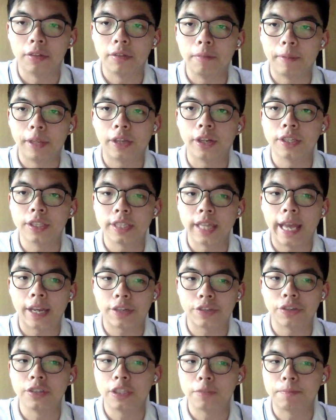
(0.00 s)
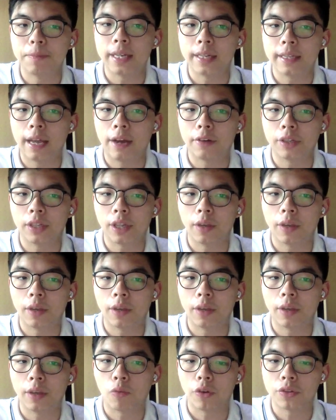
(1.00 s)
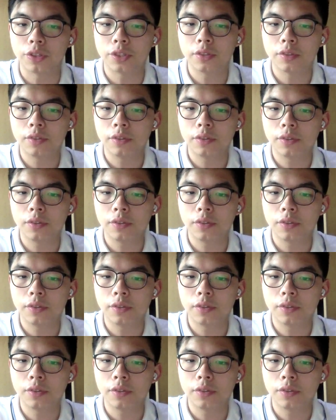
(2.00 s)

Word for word: because action speak louder than words.